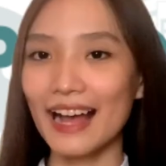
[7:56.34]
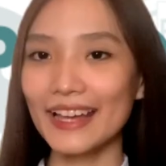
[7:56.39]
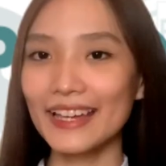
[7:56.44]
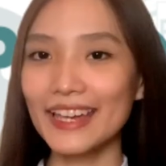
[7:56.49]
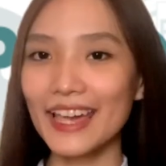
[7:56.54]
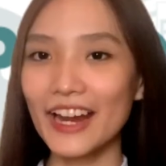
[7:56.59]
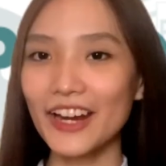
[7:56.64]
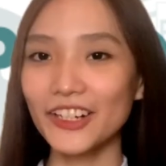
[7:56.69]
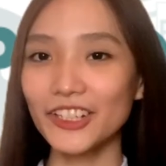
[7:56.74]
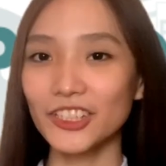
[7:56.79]

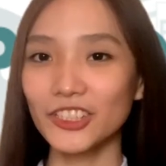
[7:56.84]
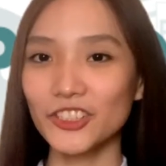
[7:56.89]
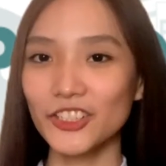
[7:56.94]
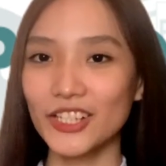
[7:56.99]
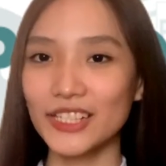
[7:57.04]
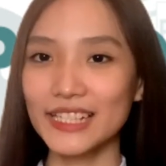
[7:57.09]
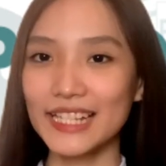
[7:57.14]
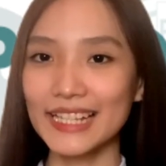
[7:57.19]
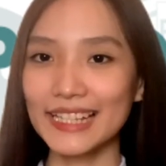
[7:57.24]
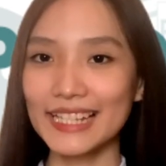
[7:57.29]
I, Ariel
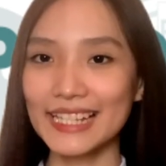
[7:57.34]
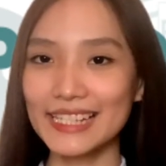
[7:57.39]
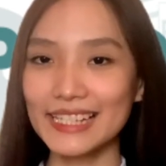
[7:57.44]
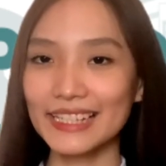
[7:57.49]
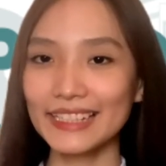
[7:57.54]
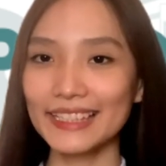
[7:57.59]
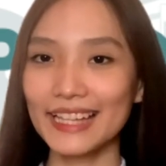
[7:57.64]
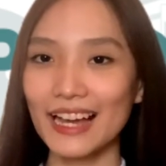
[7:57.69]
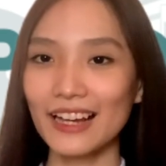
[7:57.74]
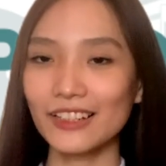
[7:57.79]
Justin D.
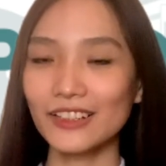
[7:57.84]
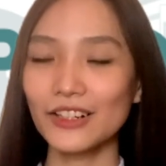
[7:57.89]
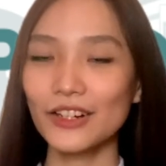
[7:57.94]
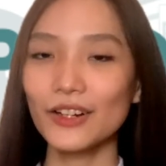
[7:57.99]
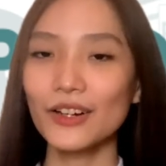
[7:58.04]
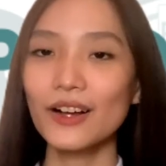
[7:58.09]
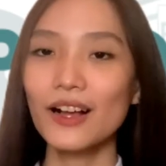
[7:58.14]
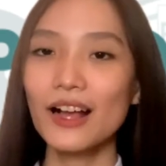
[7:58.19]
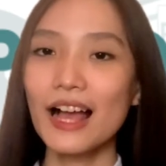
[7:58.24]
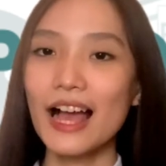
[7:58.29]

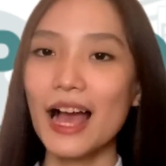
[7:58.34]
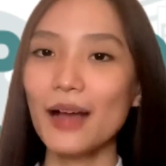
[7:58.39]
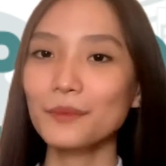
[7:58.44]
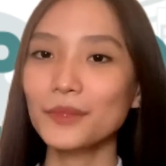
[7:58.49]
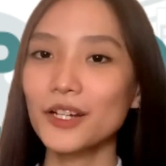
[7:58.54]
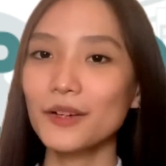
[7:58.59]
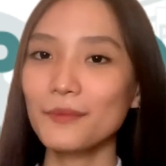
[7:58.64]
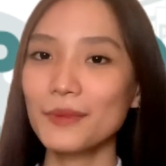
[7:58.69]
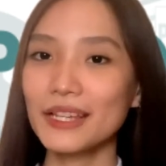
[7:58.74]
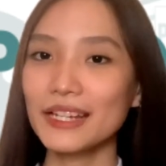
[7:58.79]
Santiago,
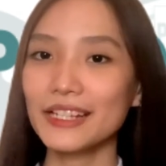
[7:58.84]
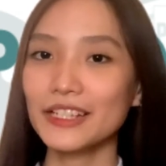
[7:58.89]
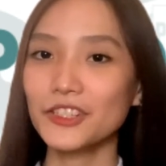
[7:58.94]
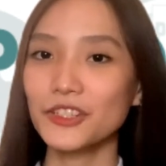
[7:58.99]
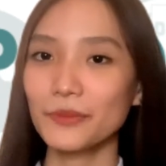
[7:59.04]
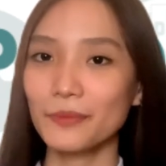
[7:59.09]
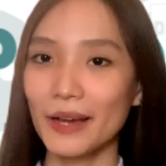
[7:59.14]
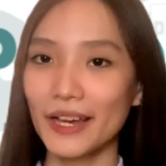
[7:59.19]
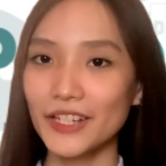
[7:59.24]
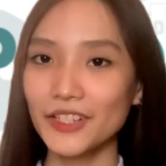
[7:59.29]
am
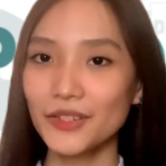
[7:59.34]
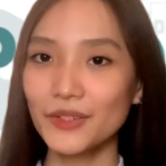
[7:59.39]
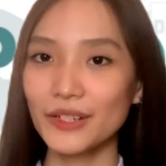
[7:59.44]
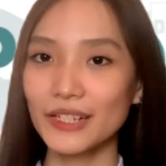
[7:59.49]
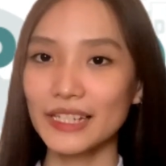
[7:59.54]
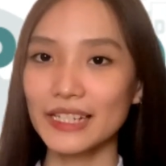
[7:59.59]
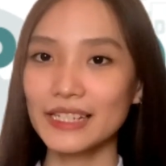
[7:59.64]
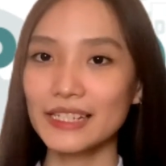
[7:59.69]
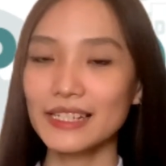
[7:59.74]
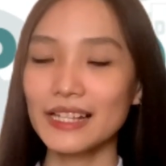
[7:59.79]
committing to my
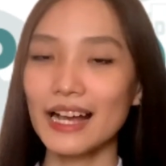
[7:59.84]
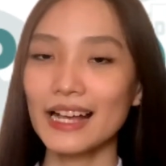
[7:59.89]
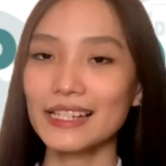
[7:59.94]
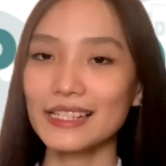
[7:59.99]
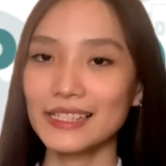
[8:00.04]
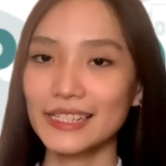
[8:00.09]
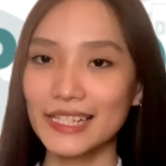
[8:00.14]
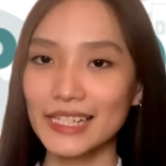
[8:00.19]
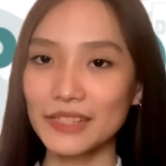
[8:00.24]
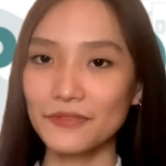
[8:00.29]
duties
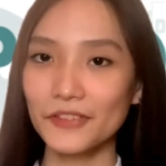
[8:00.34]
as